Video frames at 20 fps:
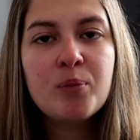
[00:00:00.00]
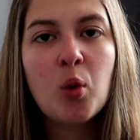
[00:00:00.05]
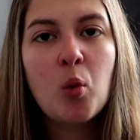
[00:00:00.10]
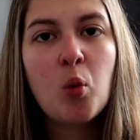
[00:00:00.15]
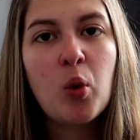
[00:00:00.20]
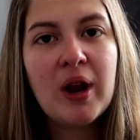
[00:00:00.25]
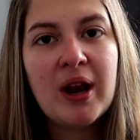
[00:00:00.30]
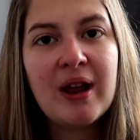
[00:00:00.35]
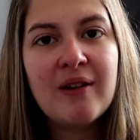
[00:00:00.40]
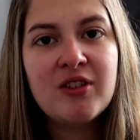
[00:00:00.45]

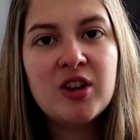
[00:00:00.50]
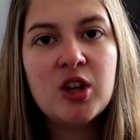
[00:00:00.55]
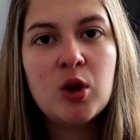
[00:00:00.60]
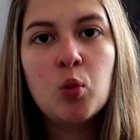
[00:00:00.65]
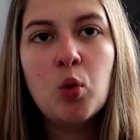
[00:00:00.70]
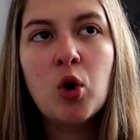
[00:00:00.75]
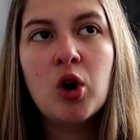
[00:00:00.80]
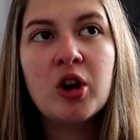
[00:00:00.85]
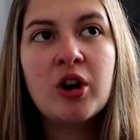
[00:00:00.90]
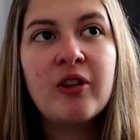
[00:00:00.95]
whenever
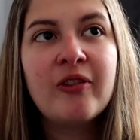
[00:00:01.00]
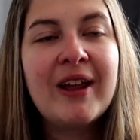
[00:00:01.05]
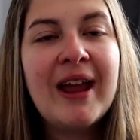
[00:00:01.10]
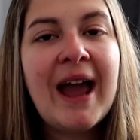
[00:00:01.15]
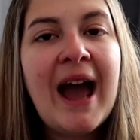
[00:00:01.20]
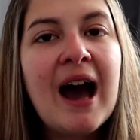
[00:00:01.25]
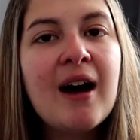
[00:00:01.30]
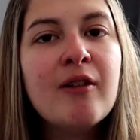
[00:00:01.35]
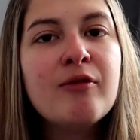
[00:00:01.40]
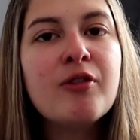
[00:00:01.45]
you want. And they
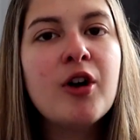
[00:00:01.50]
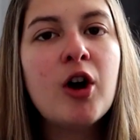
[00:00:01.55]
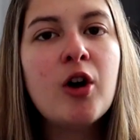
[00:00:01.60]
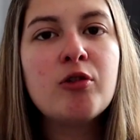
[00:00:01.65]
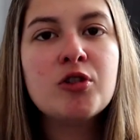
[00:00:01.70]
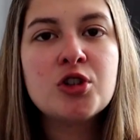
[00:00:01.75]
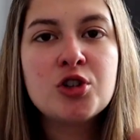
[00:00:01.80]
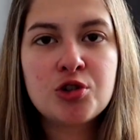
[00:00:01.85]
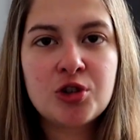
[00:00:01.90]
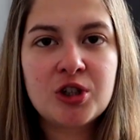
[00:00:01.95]
have a
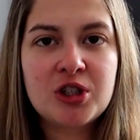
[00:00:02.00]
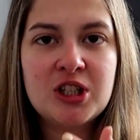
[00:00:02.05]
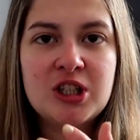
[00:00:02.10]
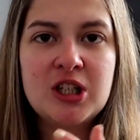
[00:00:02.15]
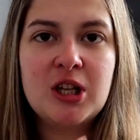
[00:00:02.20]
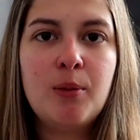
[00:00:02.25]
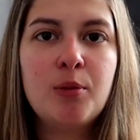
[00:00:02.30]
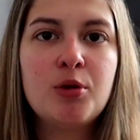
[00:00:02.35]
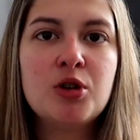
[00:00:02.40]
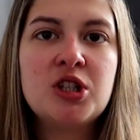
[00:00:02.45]
restricted
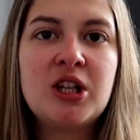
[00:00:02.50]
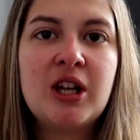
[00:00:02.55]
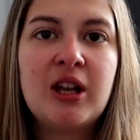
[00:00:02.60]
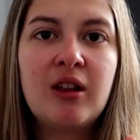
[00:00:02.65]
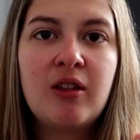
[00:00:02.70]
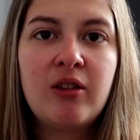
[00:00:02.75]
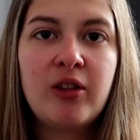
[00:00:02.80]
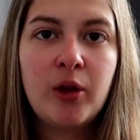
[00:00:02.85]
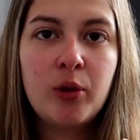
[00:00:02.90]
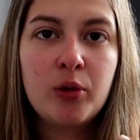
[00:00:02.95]
number of
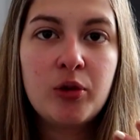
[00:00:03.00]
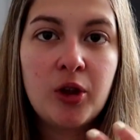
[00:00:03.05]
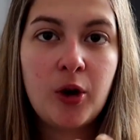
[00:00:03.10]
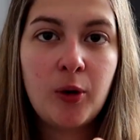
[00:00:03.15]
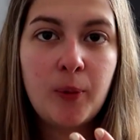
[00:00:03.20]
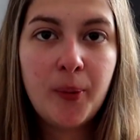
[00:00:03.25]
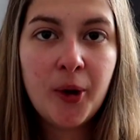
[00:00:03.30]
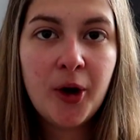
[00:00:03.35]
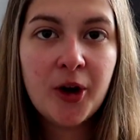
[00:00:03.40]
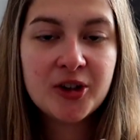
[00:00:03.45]
tickets they'll
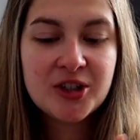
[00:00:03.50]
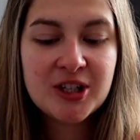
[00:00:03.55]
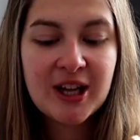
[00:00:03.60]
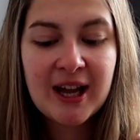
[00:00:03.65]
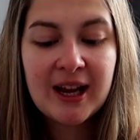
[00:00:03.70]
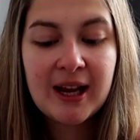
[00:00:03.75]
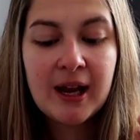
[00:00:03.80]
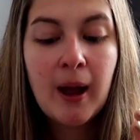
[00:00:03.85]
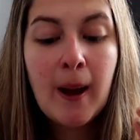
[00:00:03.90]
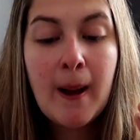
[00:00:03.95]
sell per
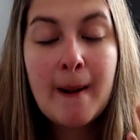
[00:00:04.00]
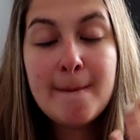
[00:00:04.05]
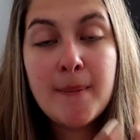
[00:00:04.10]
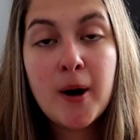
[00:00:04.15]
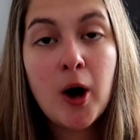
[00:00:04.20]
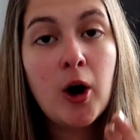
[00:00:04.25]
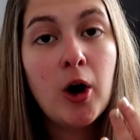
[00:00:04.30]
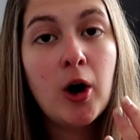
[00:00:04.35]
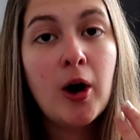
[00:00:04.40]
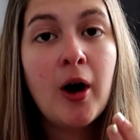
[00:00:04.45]
day,
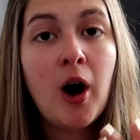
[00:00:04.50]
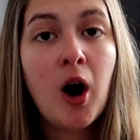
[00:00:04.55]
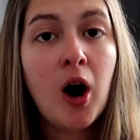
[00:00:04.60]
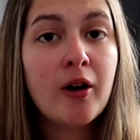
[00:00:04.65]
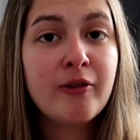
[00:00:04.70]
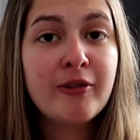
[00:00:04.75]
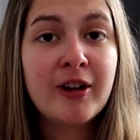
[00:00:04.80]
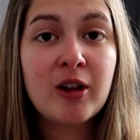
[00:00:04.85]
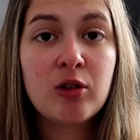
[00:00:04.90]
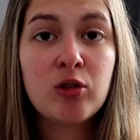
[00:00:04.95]
per
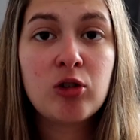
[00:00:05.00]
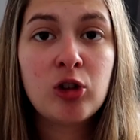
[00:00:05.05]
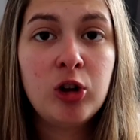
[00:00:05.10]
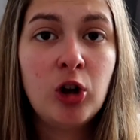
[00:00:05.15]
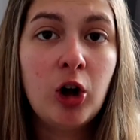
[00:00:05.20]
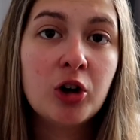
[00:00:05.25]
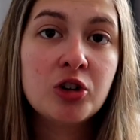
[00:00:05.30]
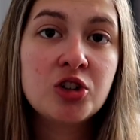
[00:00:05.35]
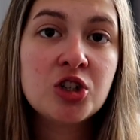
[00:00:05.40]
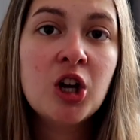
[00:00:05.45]
half-hour
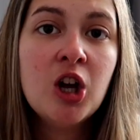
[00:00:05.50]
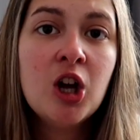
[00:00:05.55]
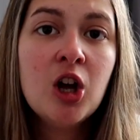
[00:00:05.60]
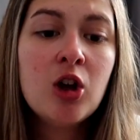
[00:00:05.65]
slot.